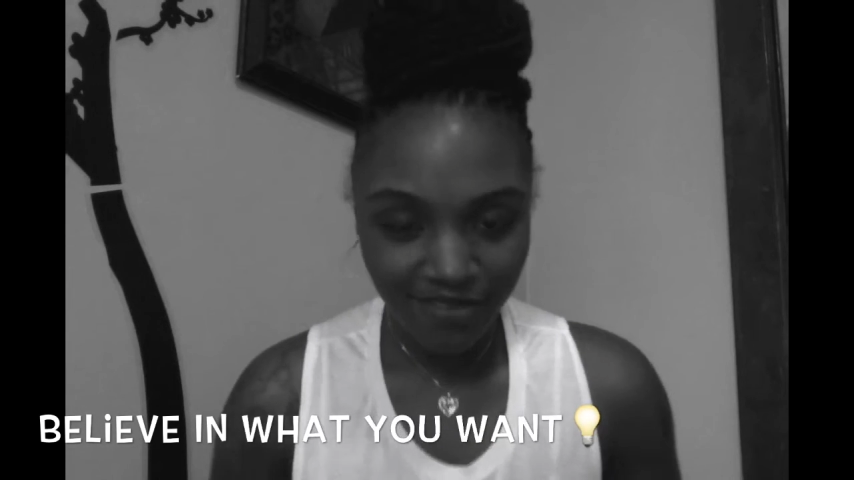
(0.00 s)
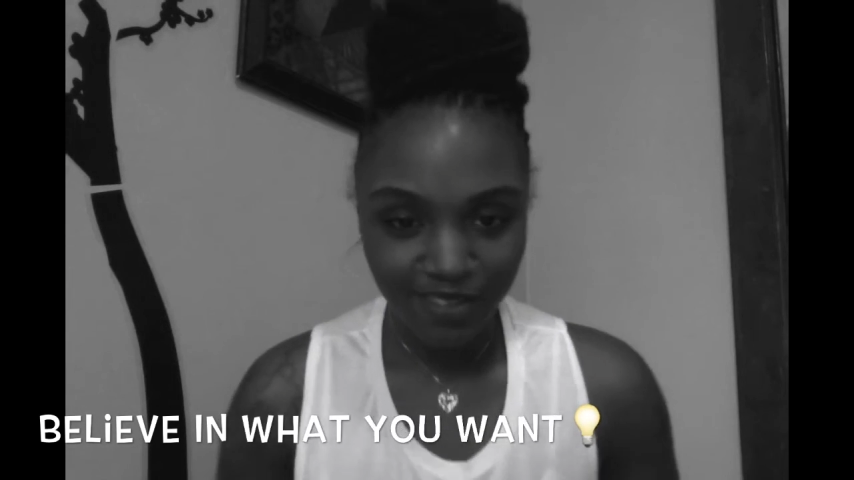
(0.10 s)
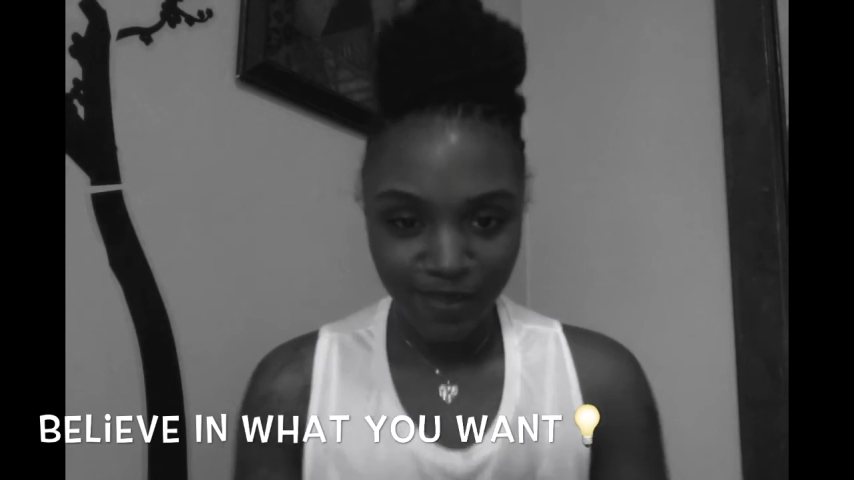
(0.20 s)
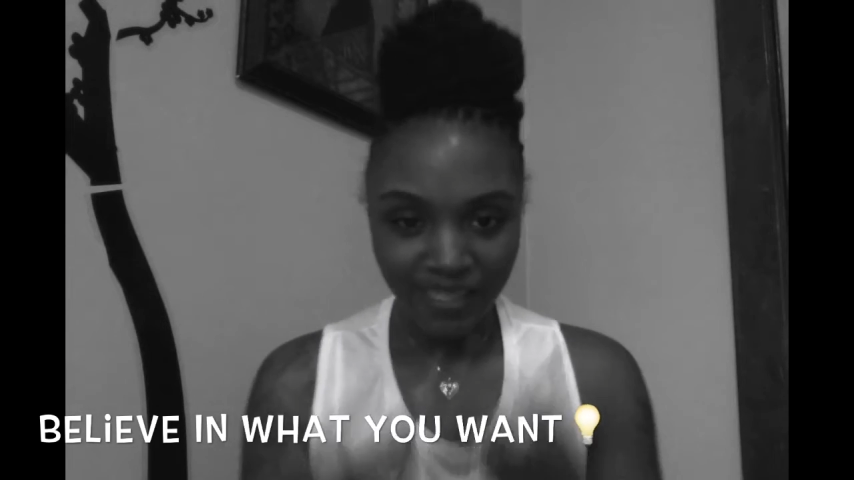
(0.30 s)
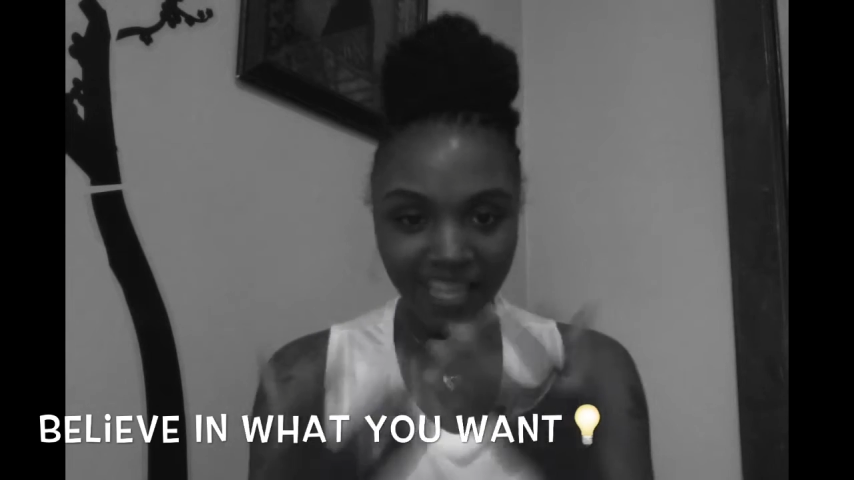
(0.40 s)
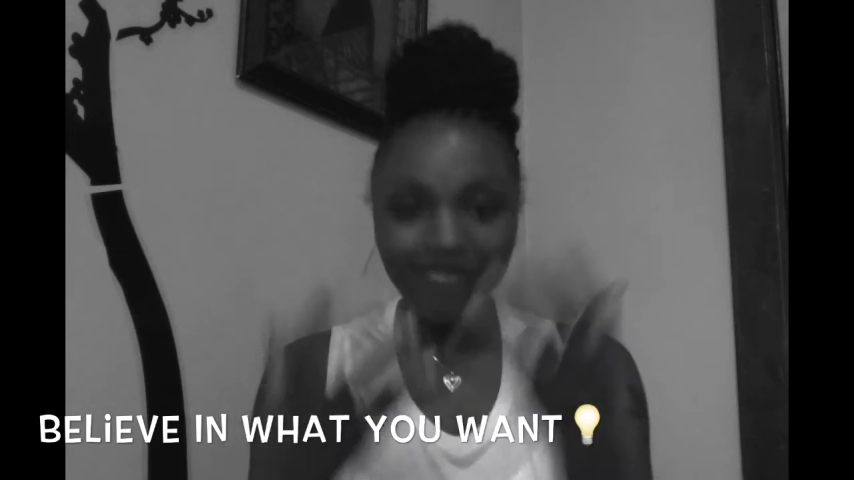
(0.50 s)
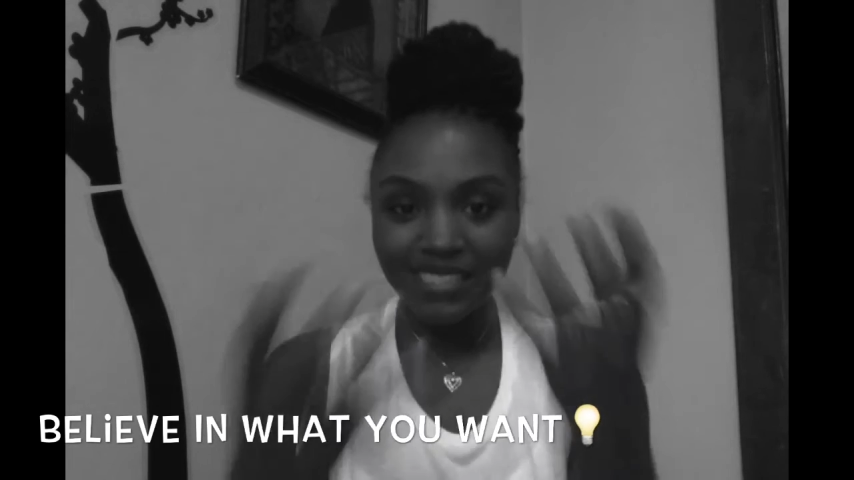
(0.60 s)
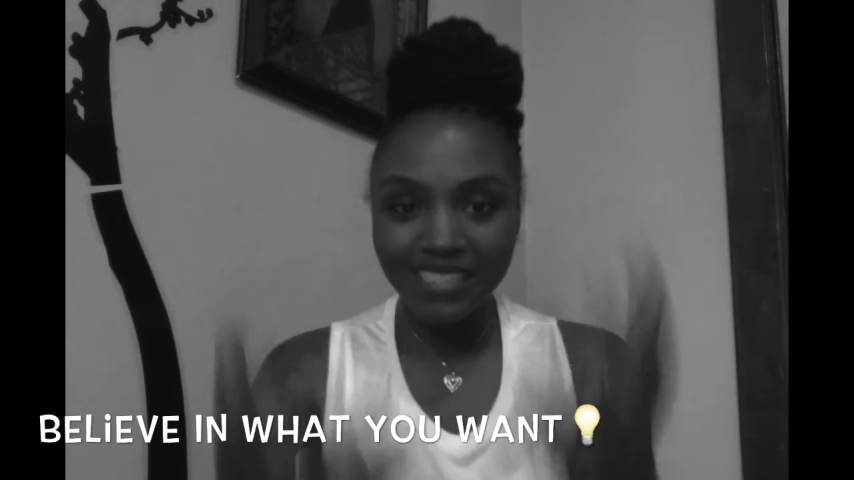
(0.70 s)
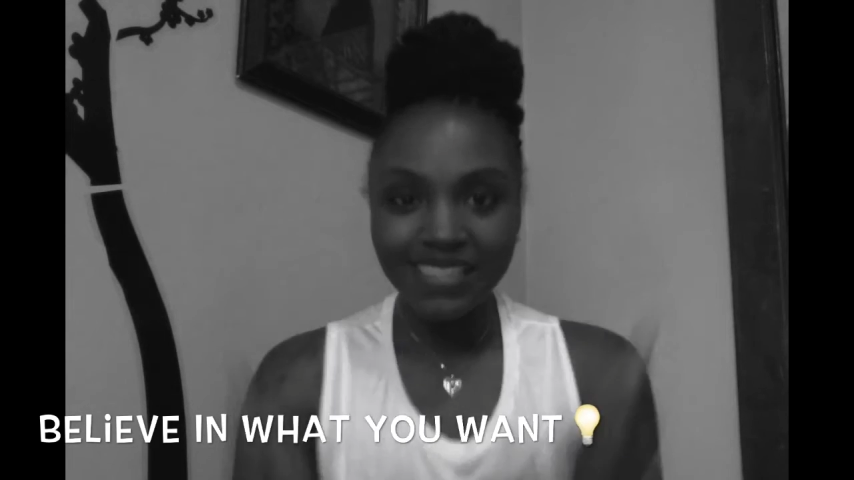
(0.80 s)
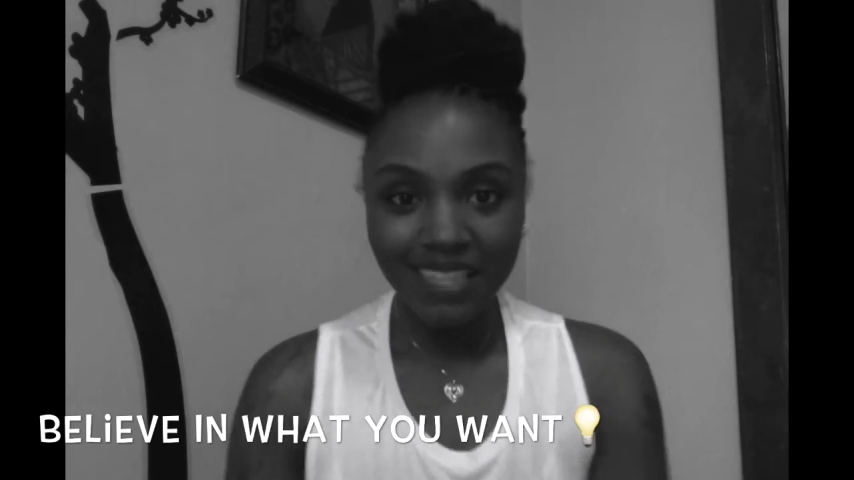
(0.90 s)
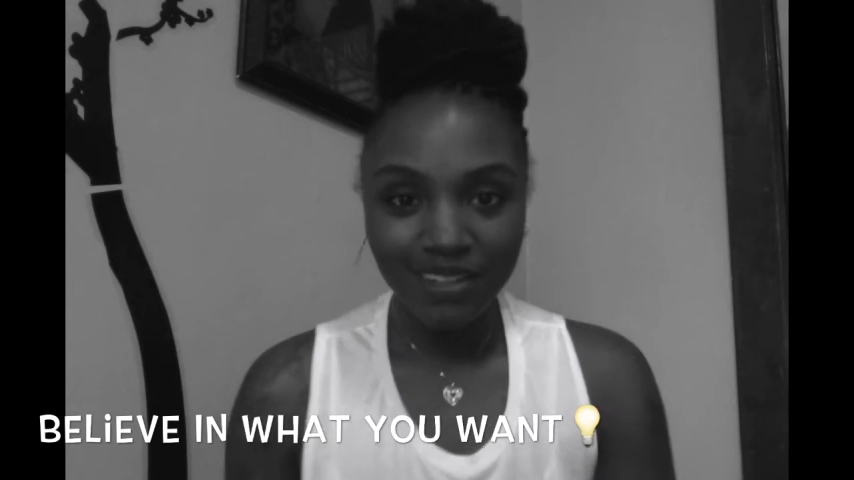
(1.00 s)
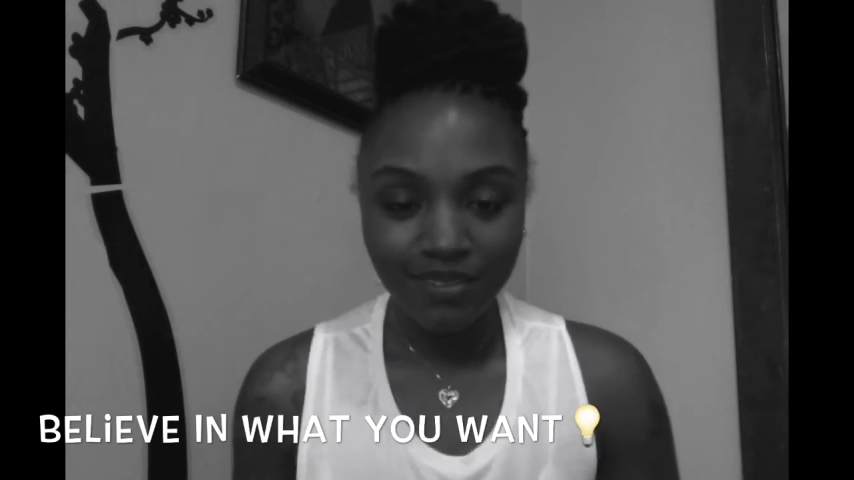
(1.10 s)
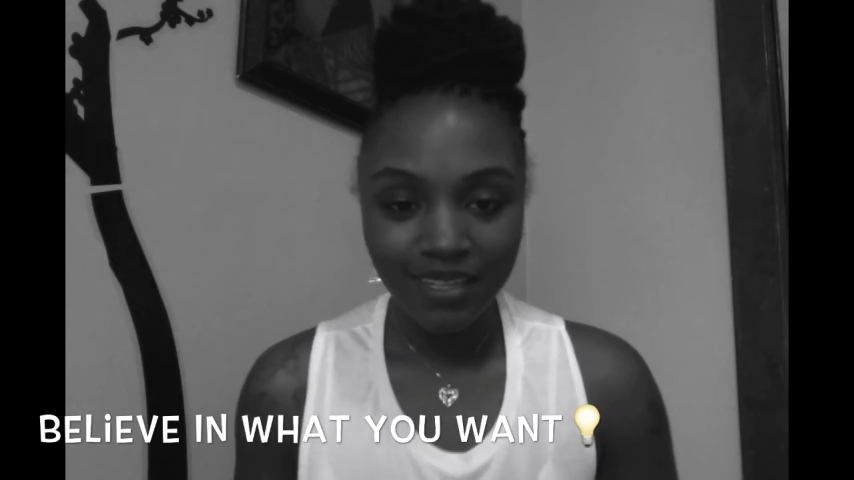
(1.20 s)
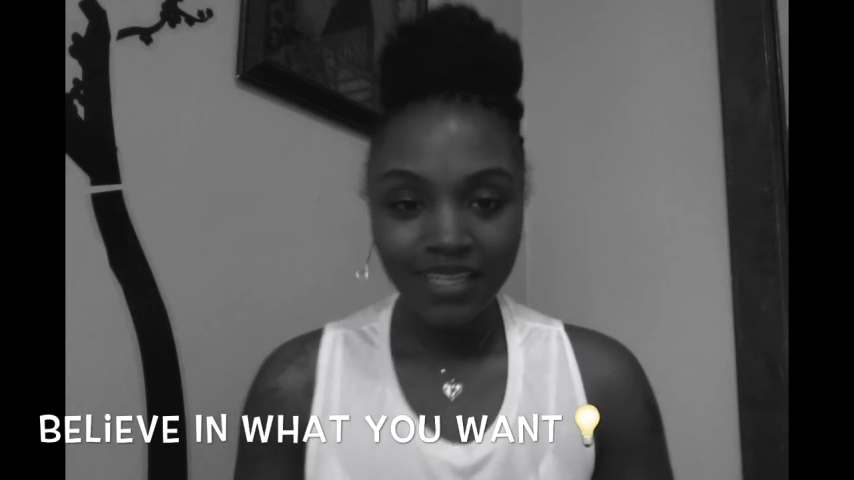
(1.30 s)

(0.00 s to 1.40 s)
Speak life into self.